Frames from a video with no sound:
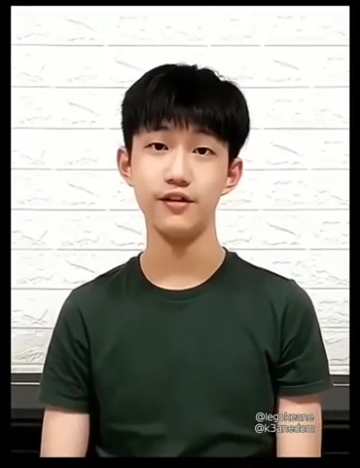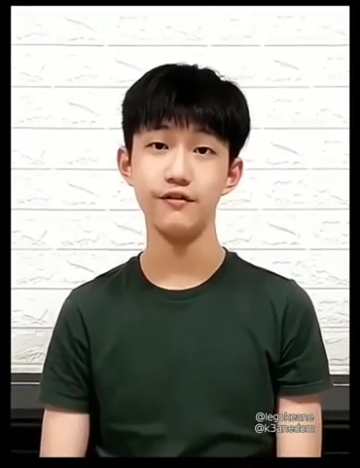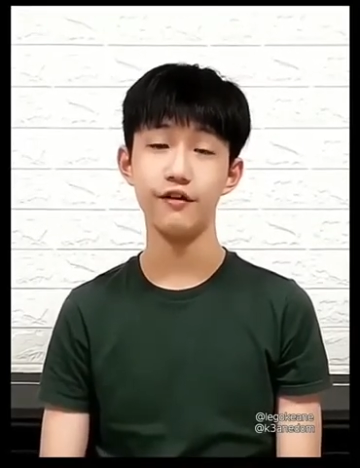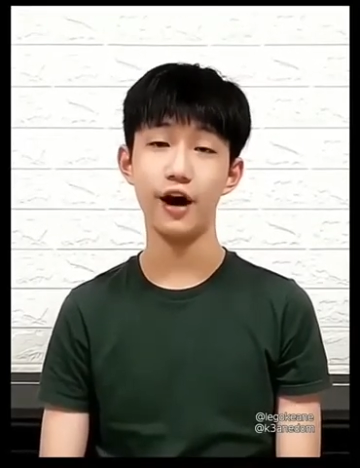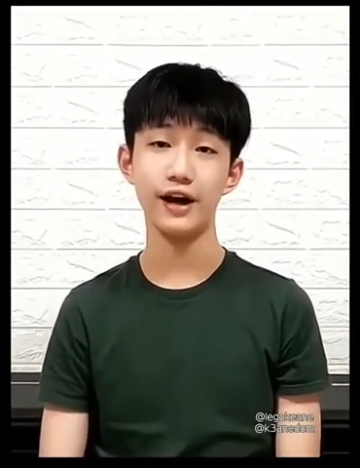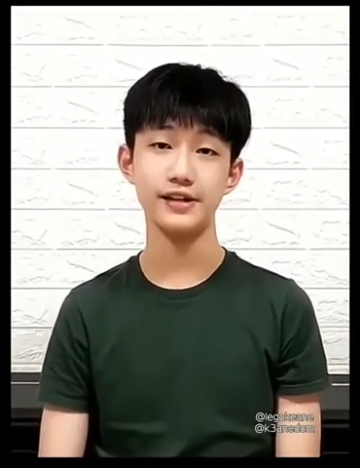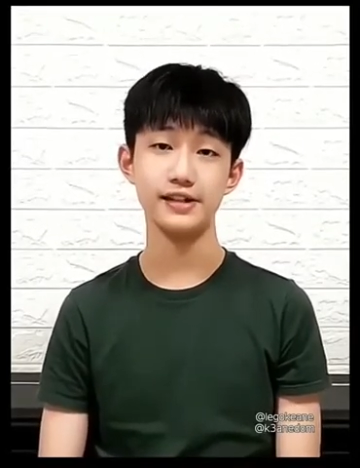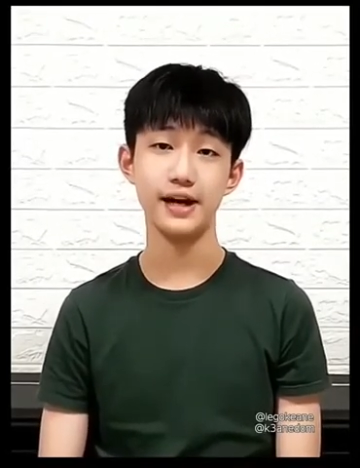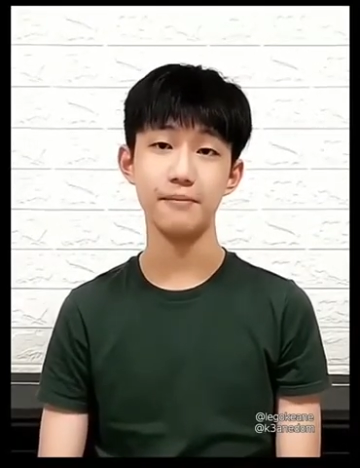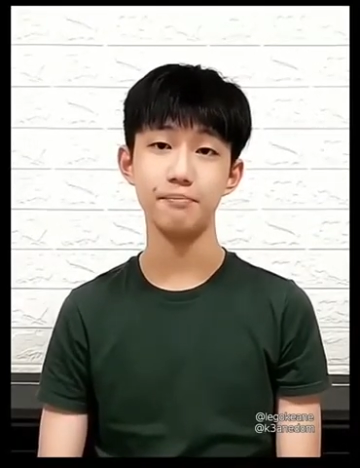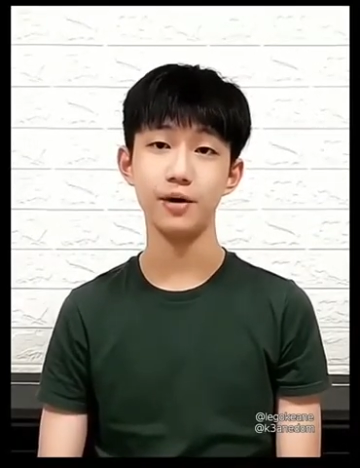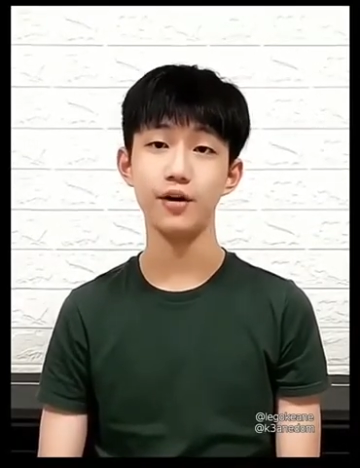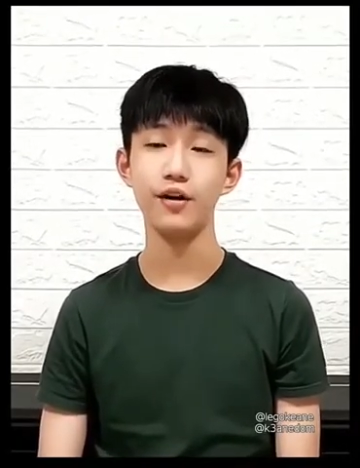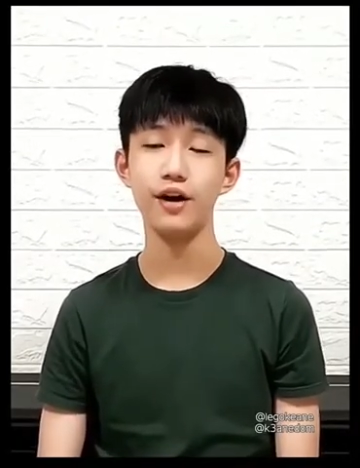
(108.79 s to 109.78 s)
For
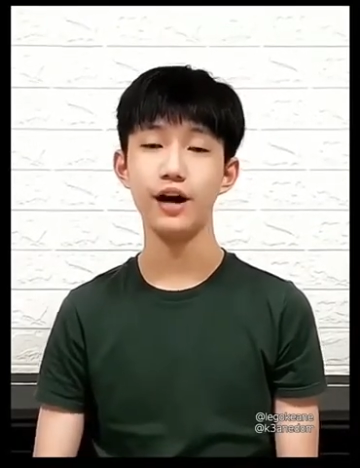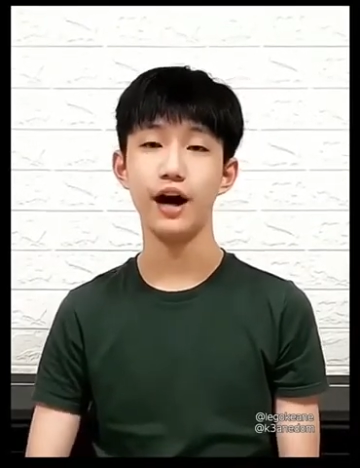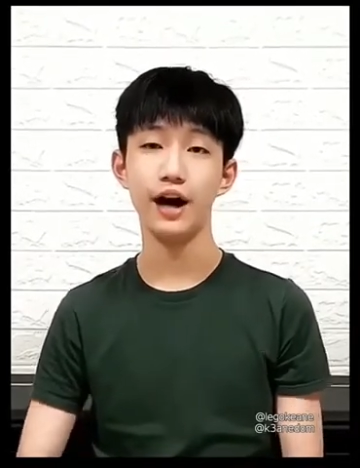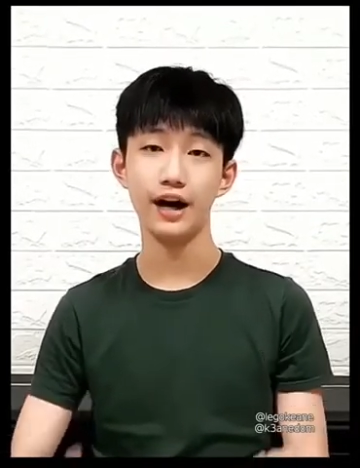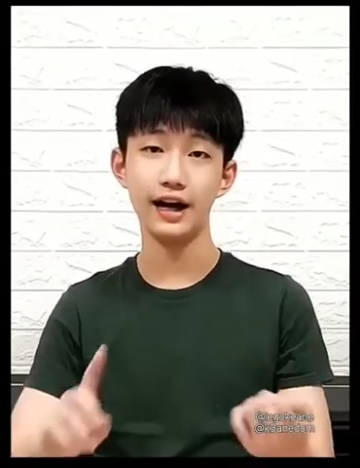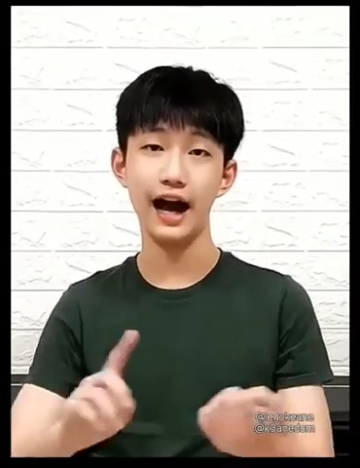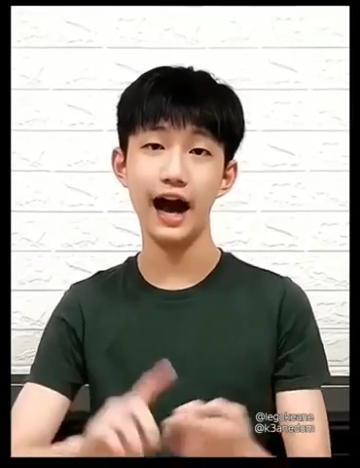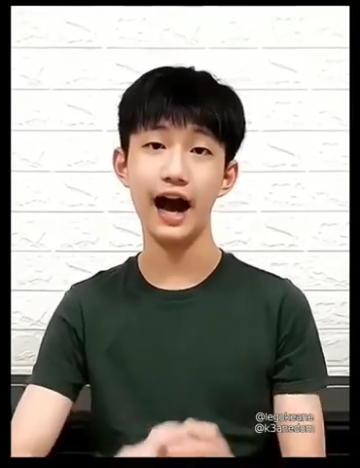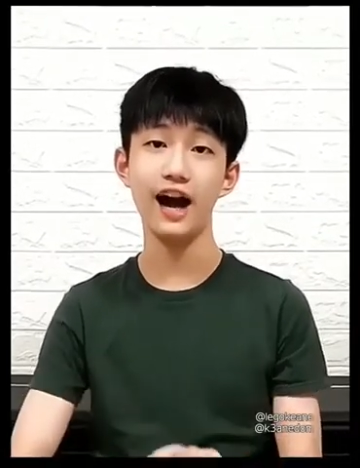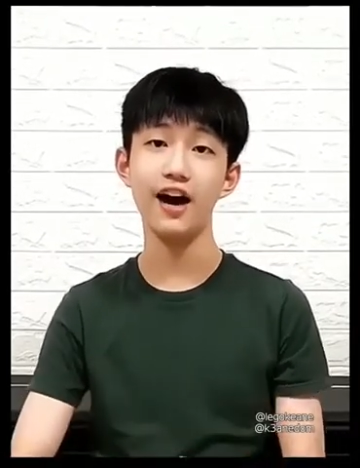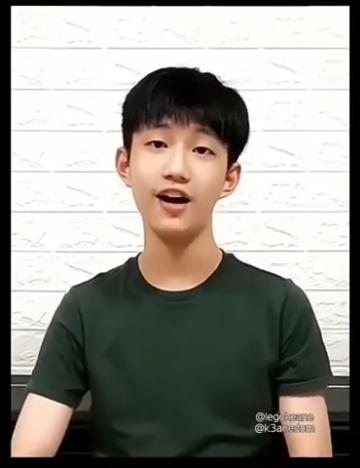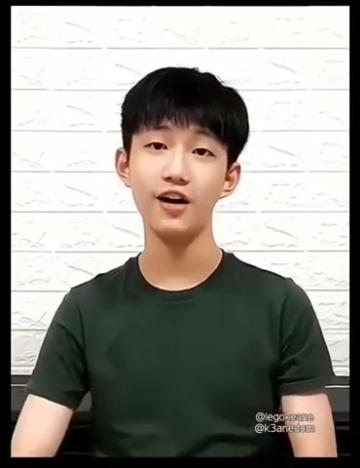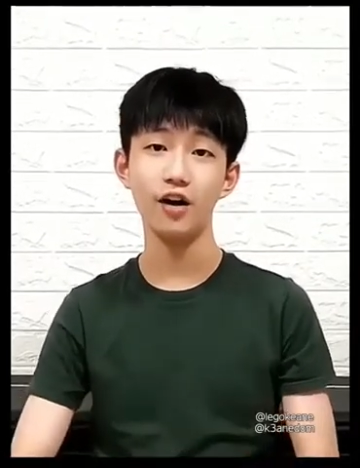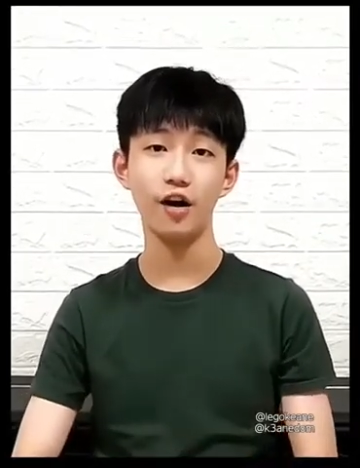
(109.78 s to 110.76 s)
example, a
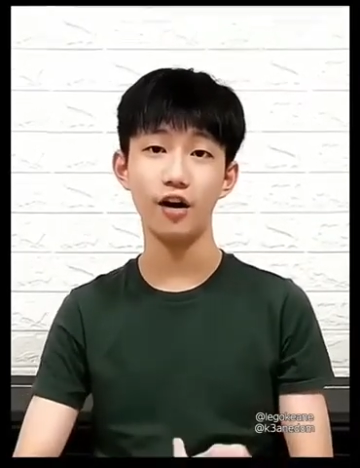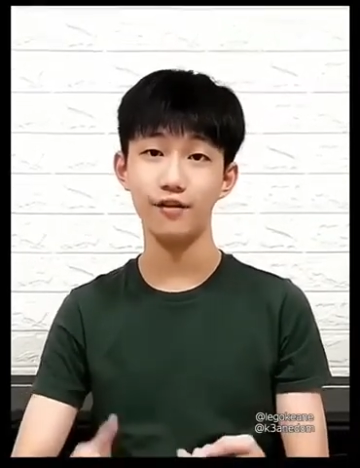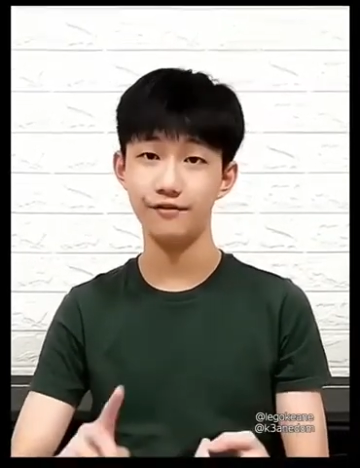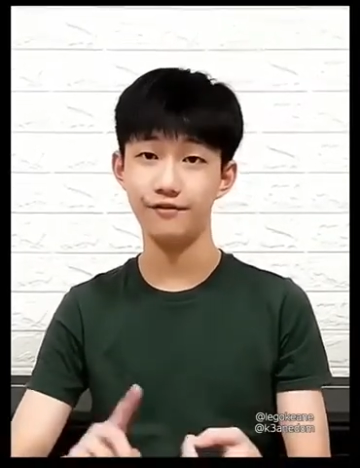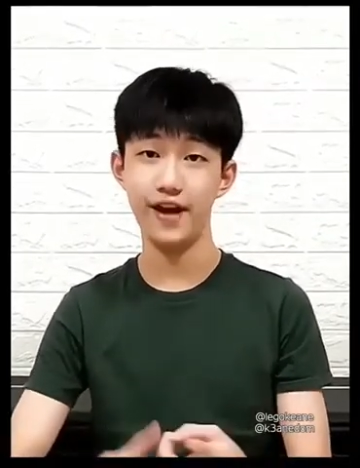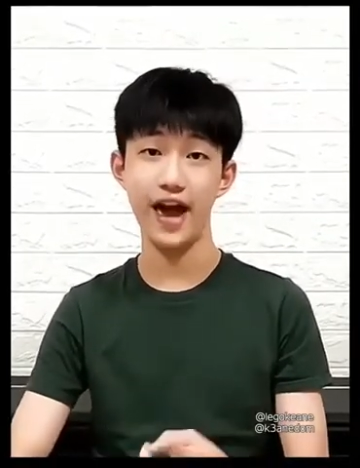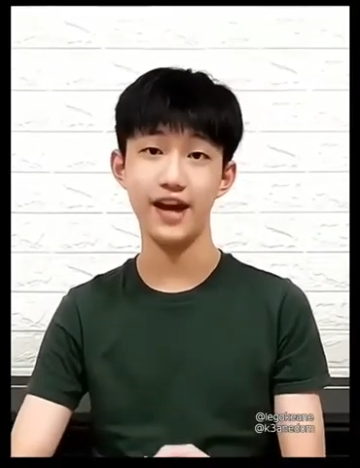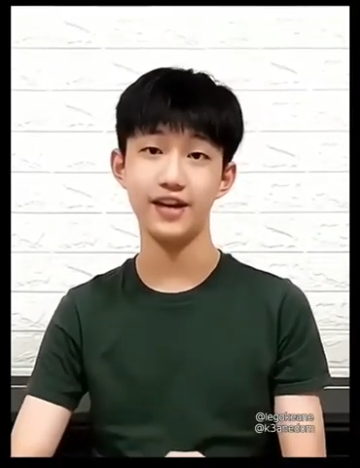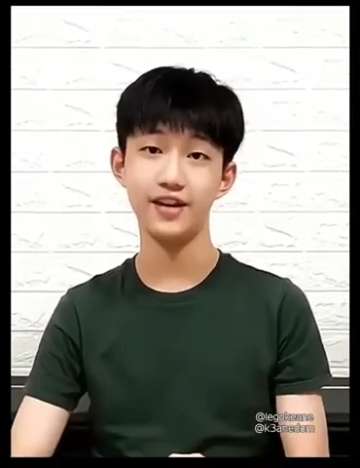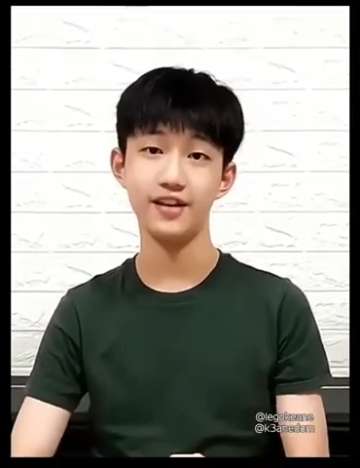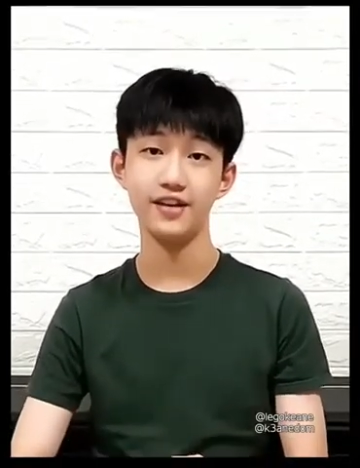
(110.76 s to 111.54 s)
car or a van.